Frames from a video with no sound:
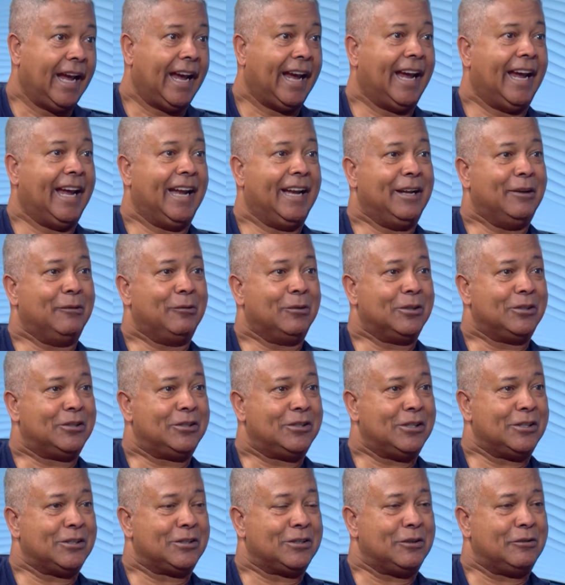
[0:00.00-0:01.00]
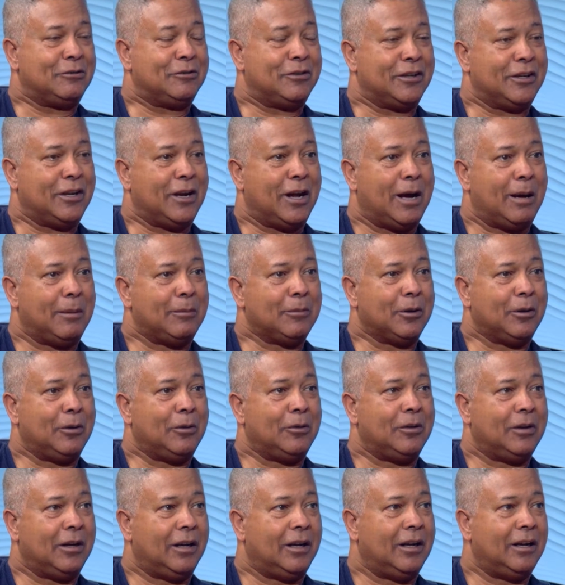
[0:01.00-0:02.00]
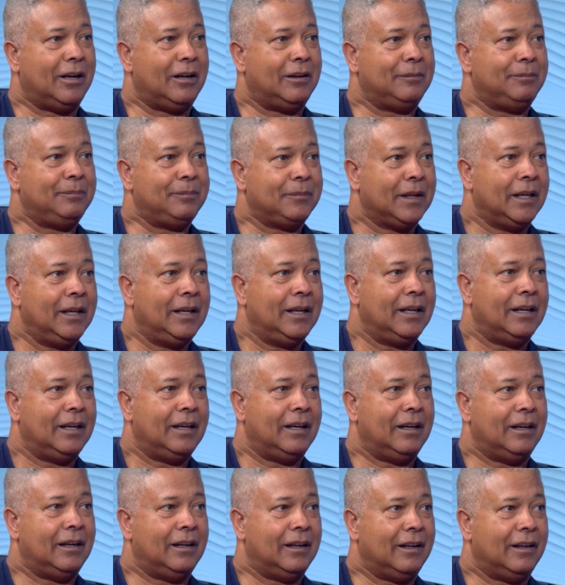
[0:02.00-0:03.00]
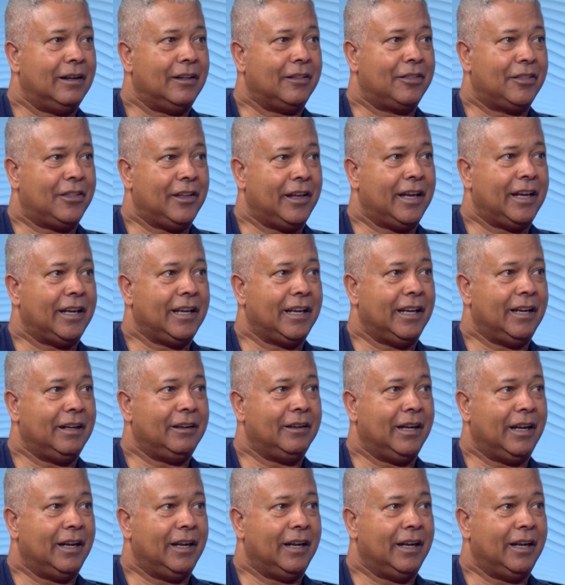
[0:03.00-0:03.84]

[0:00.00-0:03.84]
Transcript: and it was just a phenomenal thing.